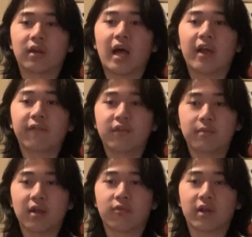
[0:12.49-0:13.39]
live
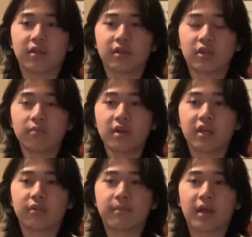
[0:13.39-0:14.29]
feedback grading system is